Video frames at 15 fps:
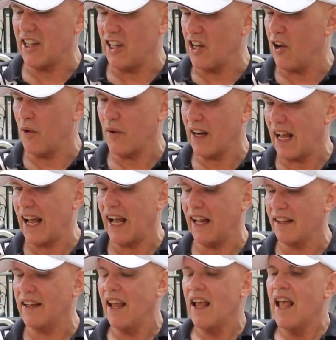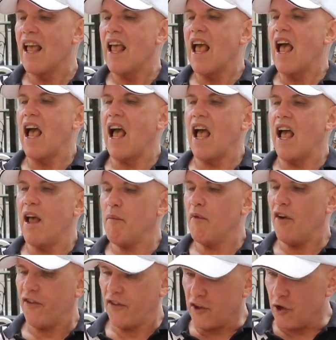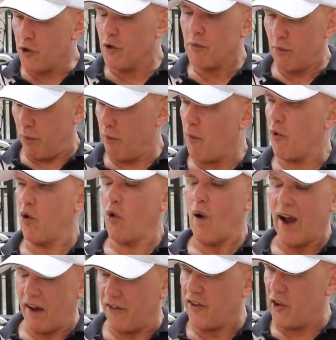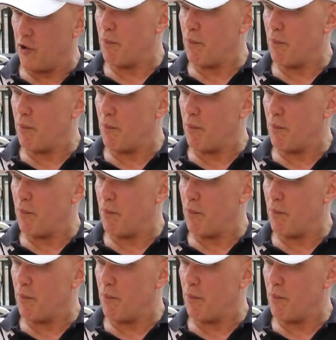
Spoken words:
you know, and I had quite a few